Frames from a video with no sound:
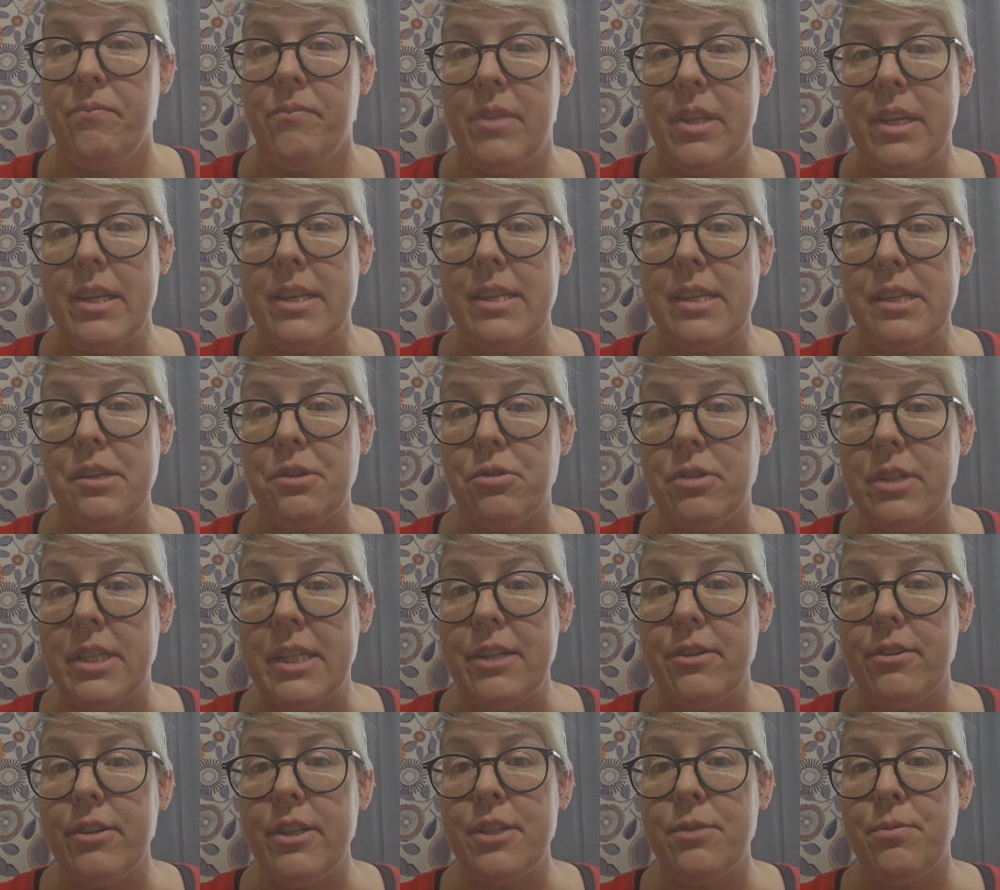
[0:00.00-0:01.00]
this little
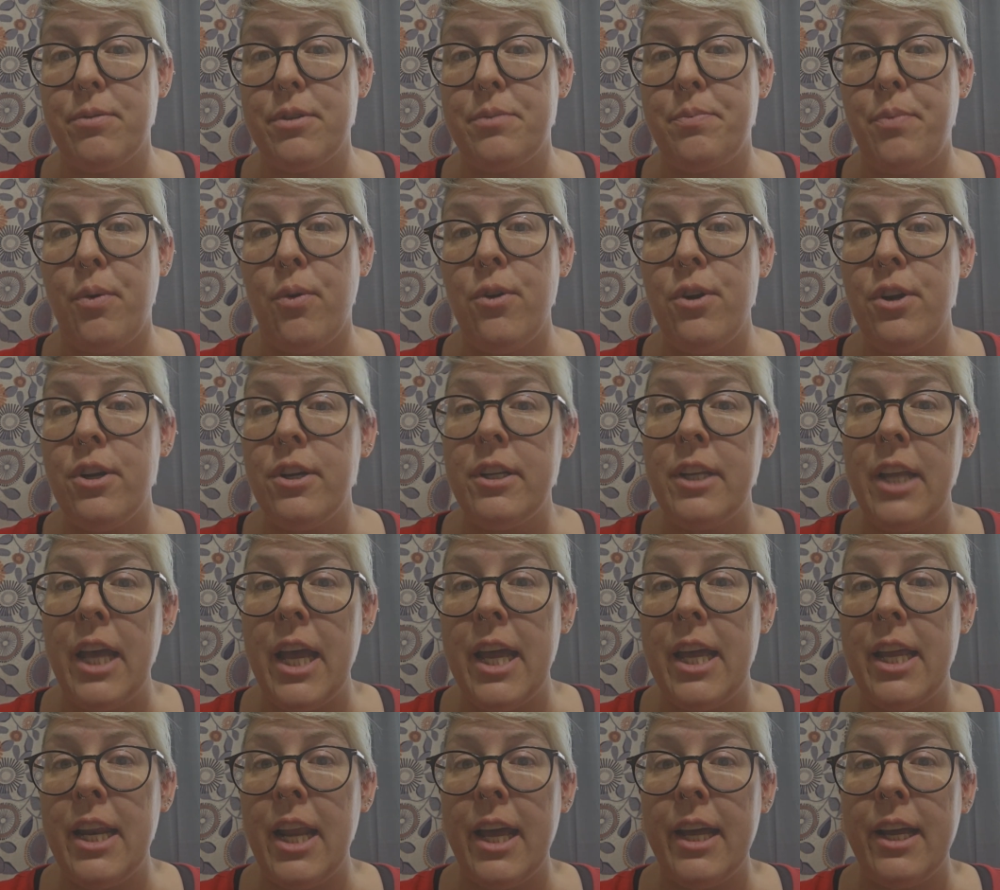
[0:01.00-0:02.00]
series was born,
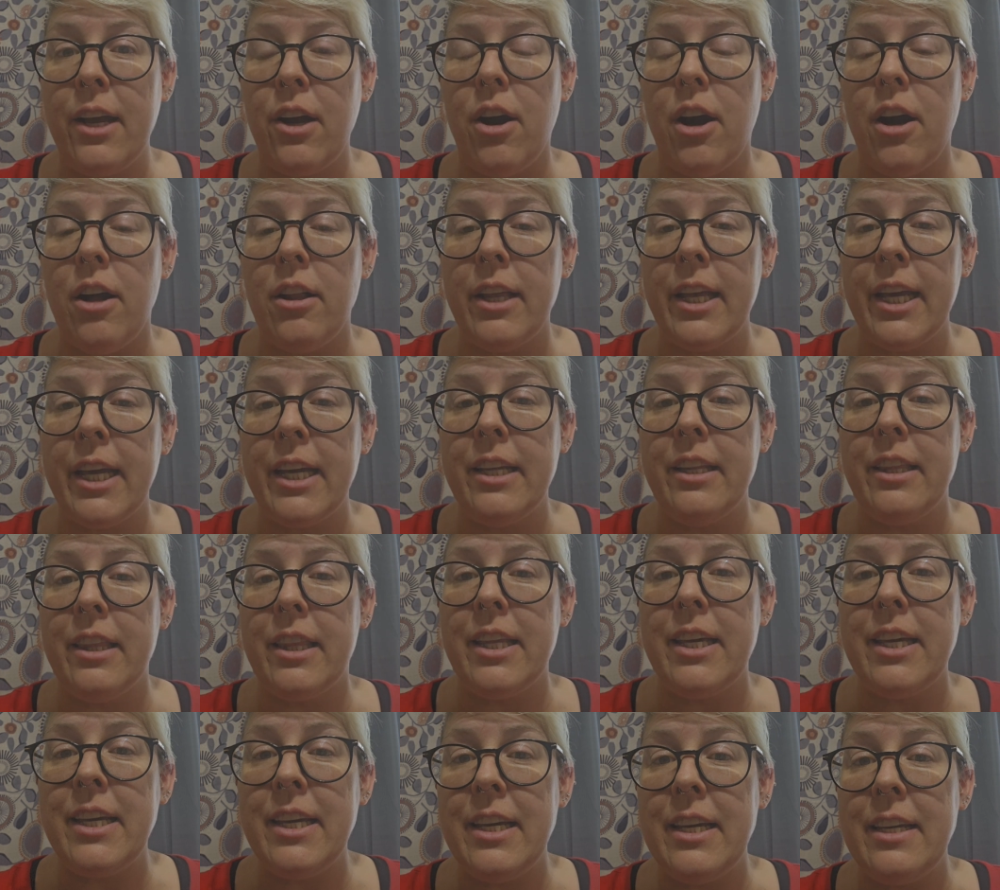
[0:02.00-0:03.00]
and I'm calling it
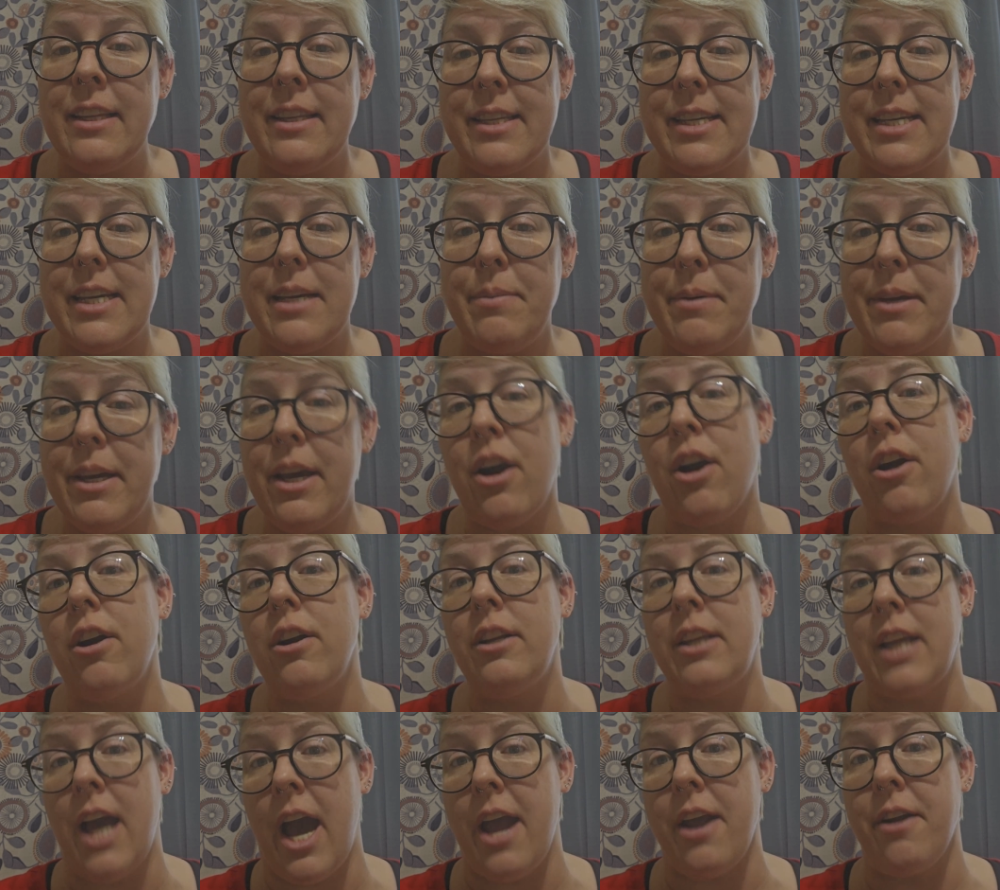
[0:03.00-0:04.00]
the
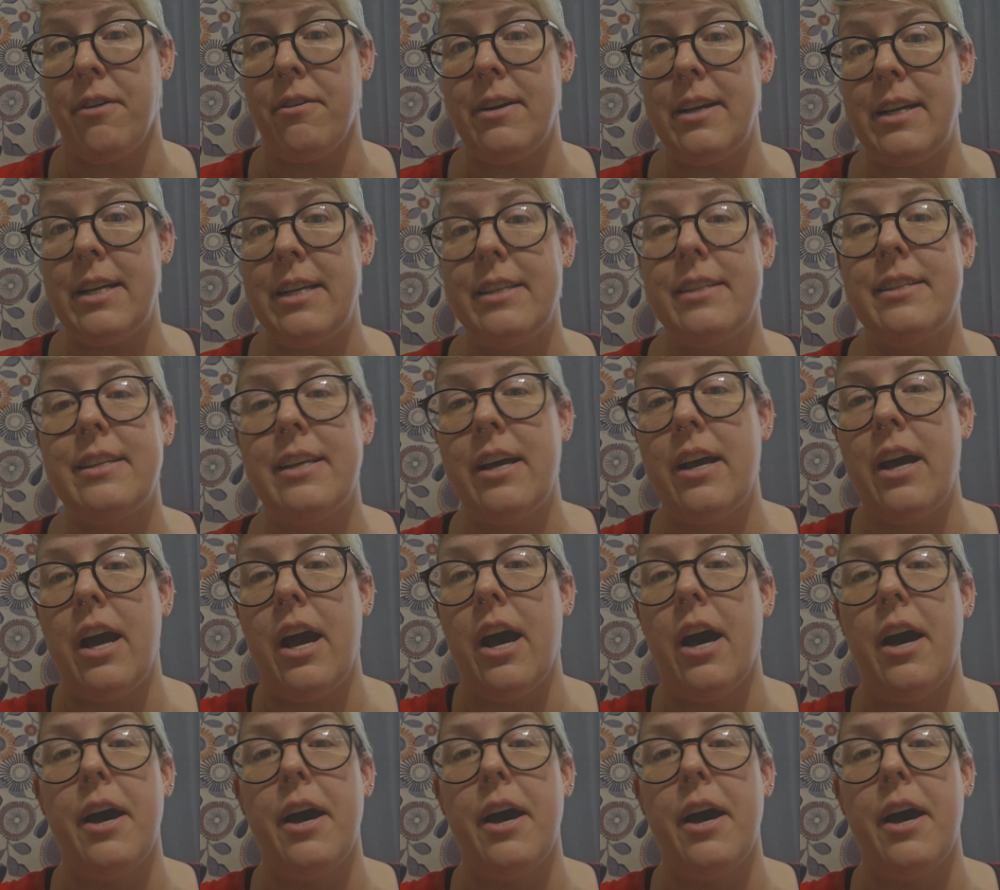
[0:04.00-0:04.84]
TBR Diaries.